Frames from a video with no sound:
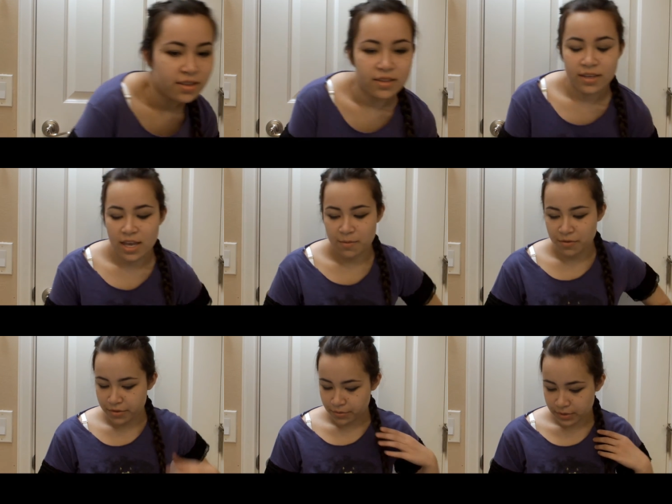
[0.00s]
the Game
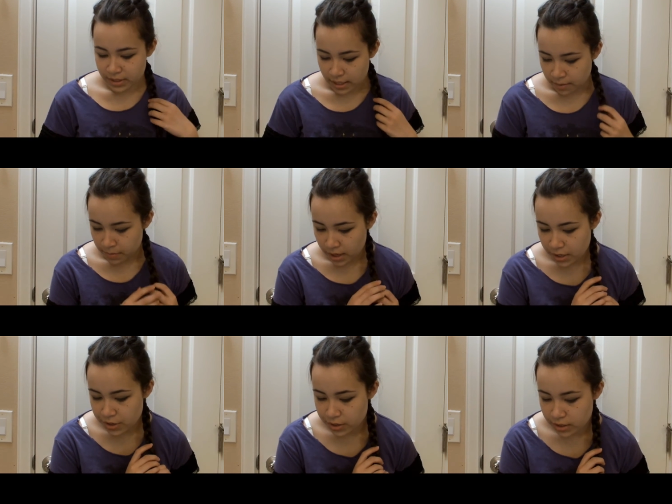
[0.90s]
of Thrones theme,
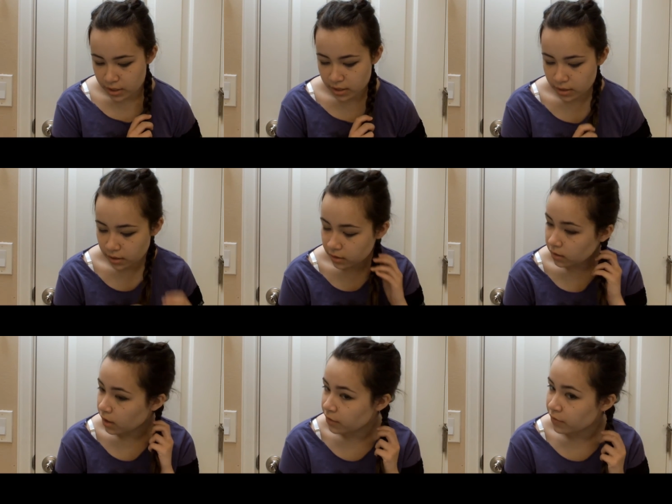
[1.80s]
I could
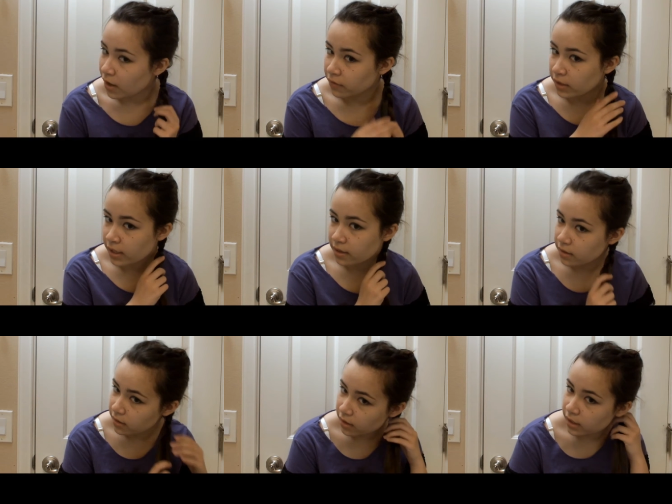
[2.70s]
unravel it
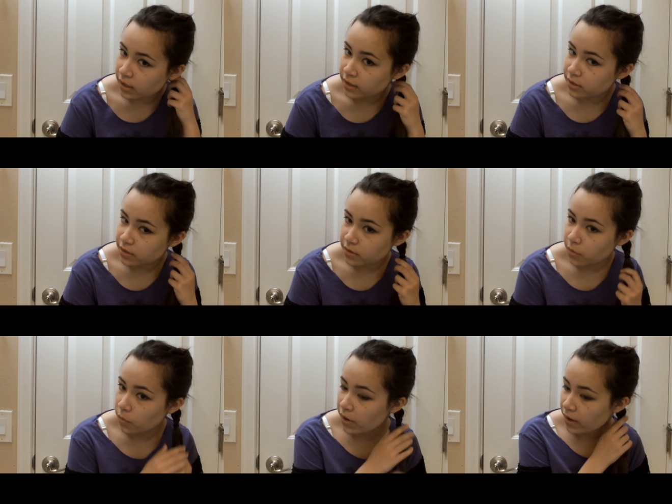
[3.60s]
and
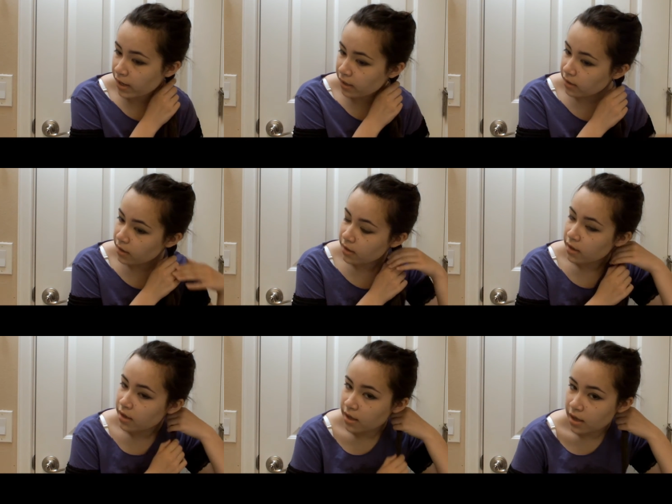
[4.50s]
wear it
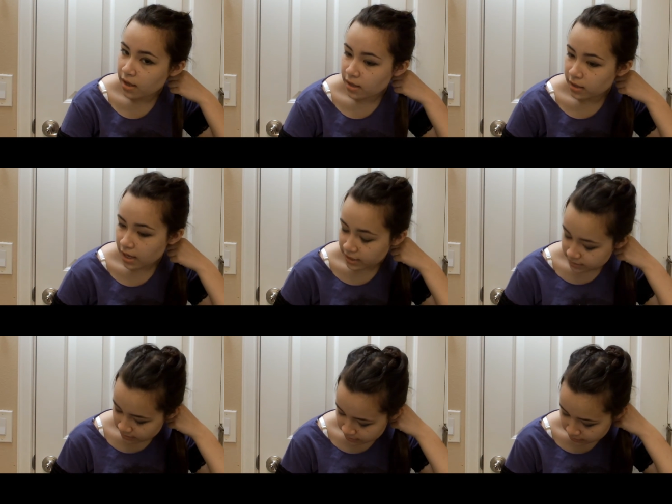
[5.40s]

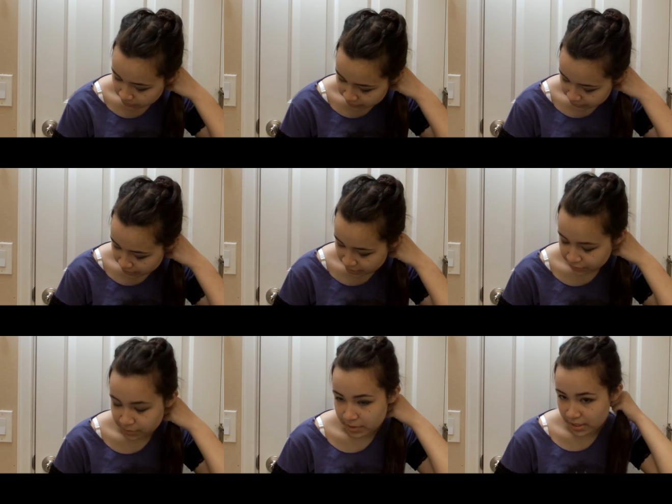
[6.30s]
as Sansa wears her hair
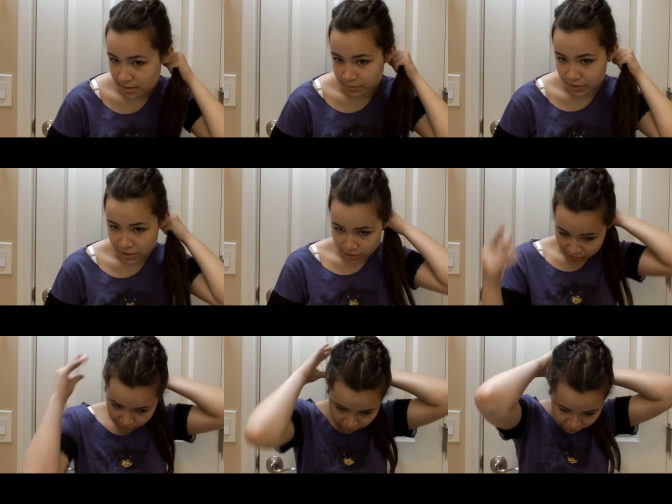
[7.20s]
so many times
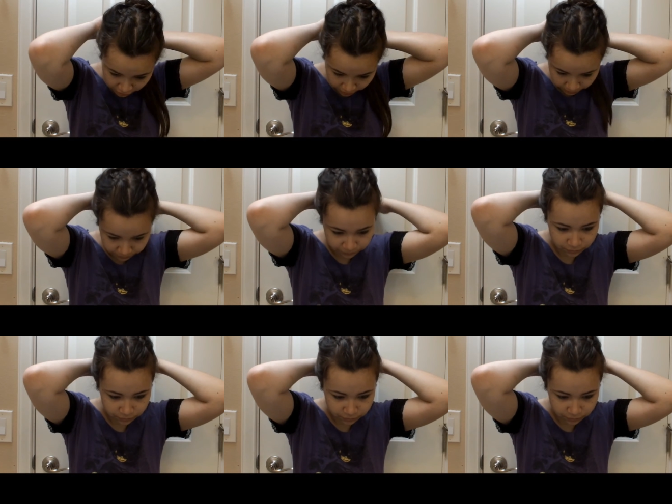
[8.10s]
in the show,